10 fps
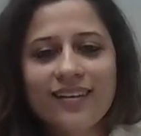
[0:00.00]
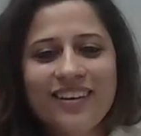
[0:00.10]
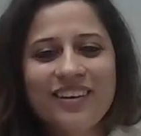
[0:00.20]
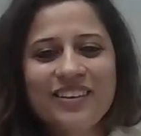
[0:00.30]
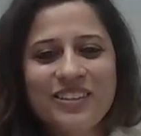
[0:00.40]

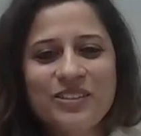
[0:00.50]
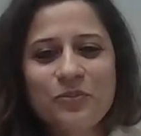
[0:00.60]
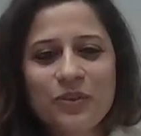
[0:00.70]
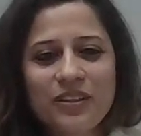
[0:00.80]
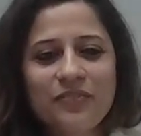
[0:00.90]
It's
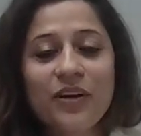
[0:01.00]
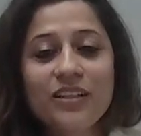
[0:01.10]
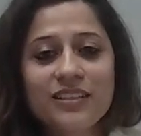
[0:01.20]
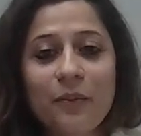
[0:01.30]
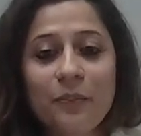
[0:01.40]
the
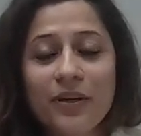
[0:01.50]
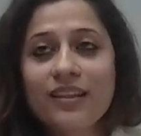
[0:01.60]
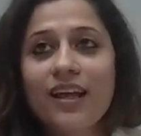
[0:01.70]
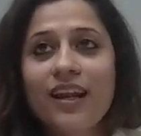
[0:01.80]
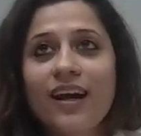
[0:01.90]
first company
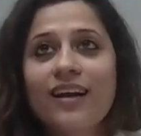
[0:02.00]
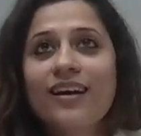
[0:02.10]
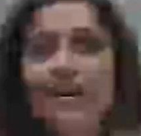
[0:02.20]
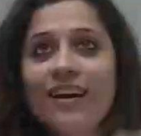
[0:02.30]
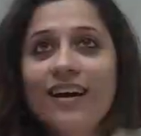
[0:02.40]
that
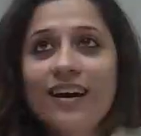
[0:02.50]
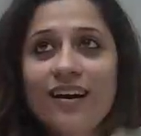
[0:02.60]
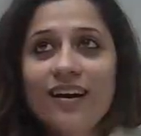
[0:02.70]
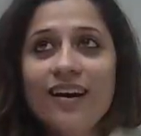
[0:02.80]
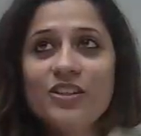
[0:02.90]

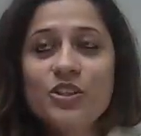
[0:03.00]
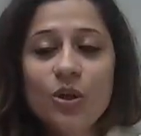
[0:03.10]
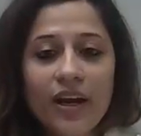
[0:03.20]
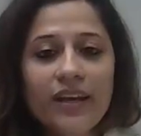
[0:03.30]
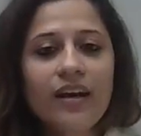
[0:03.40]
I
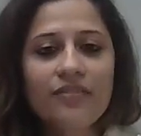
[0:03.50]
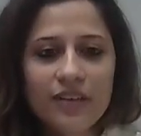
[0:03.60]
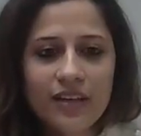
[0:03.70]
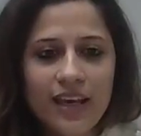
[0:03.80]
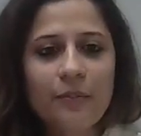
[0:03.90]
joined after
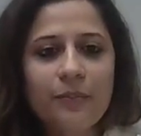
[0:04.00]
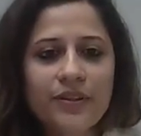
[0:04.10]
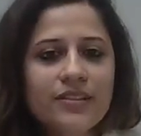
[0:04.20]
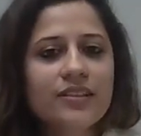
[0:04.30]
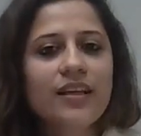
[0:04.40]
campus,